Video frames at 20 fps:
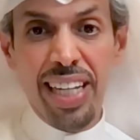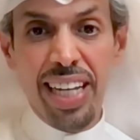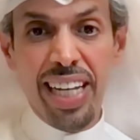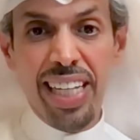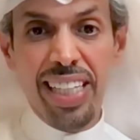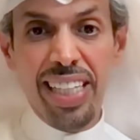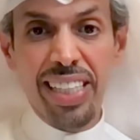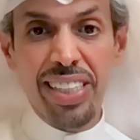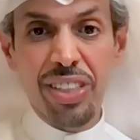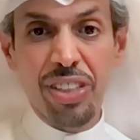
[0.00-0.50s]

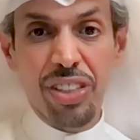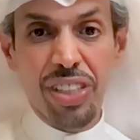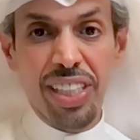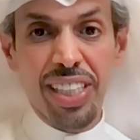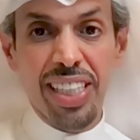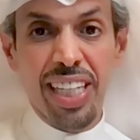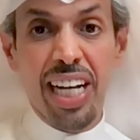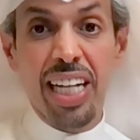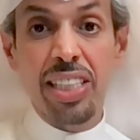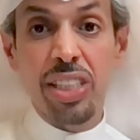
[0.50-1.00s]
engine
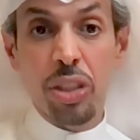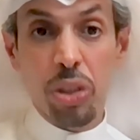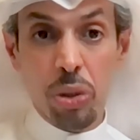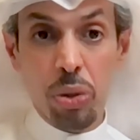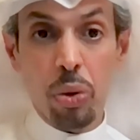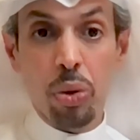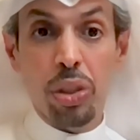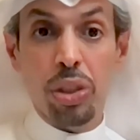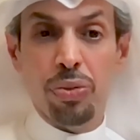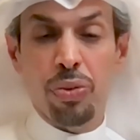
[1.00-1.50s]
and
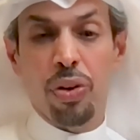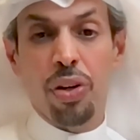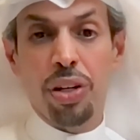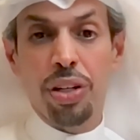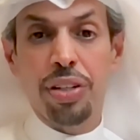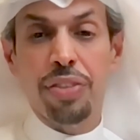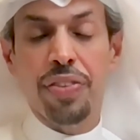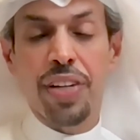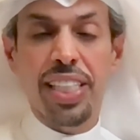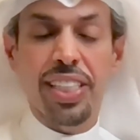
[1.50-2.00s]
source for
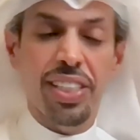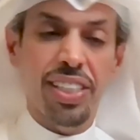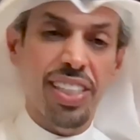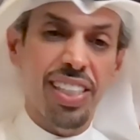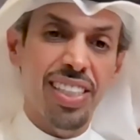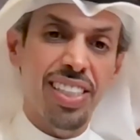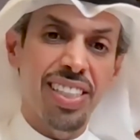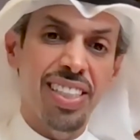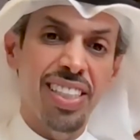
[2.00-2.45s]
innovation